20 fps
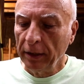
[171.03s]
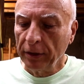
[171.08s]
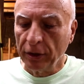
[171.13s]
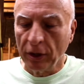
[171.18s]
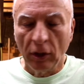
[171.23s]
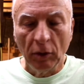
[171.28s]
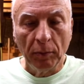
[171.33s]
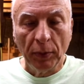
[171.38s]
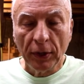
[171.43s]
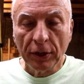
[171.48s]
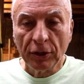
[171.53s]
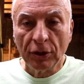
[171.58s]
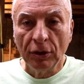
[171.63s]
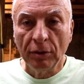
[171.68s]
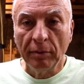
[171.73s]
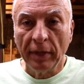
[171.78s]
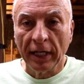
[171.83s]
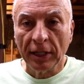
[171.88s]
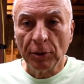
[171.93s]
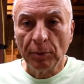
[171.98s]
Don't put
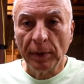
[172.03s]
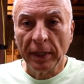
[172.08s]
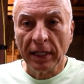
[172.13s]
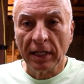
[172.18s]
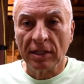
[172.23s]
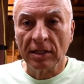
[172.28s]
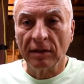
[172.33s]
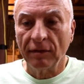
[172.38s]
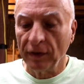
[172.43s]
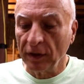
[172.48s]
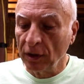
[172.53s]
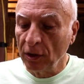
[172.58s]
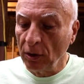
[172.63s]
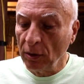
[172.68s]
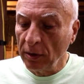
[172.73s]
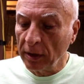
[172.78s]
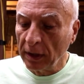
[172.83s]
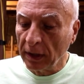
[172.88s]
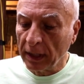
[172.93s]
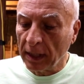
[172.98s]
too much, because if you
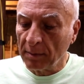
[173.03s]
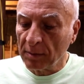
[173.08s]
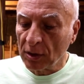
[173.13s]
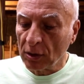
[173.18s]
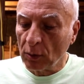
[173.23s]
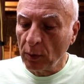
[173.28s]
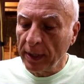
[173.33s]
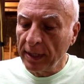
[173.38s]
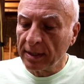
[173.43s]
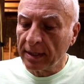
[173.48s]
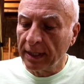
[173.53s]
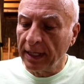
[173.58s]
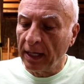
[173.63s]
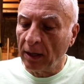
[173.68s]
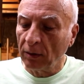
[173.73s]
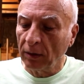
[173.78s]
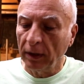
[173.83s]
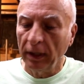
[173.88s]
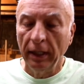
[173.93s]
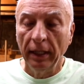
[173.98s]
do, it'll come squeezing
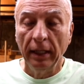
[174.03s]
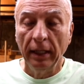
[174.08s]
out